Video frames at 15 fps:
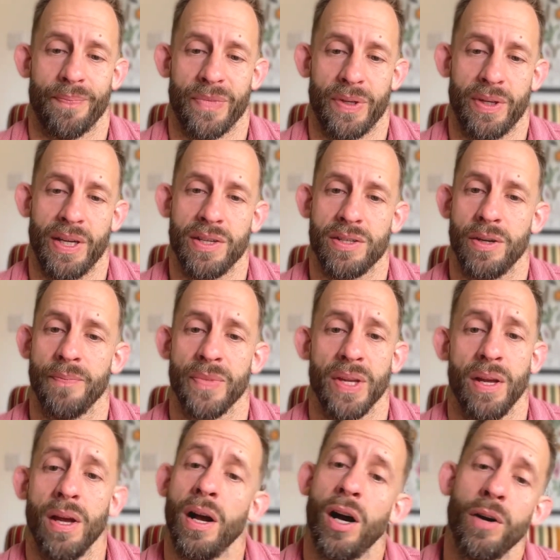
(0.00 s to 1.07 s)
Okay, so
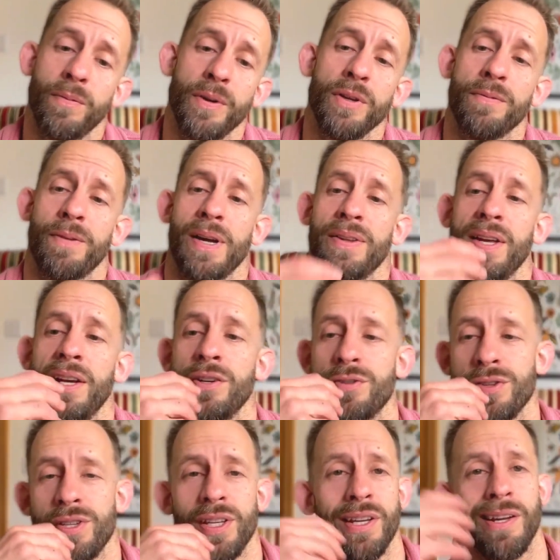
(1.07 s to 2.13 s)
hopefully you found that
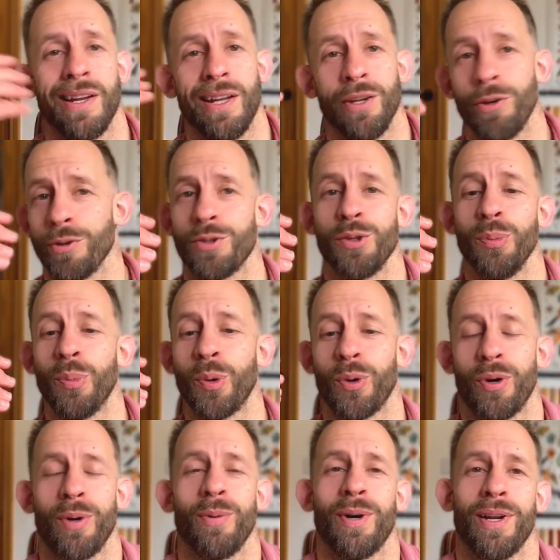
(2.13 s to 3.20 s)
interesting and not too
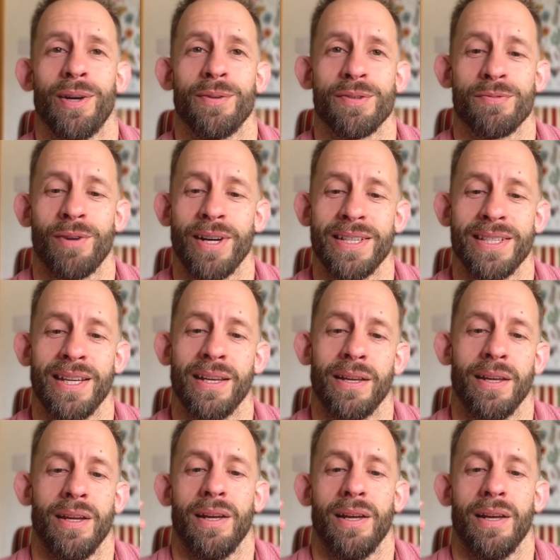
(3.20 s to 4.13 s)
boring while I was writing.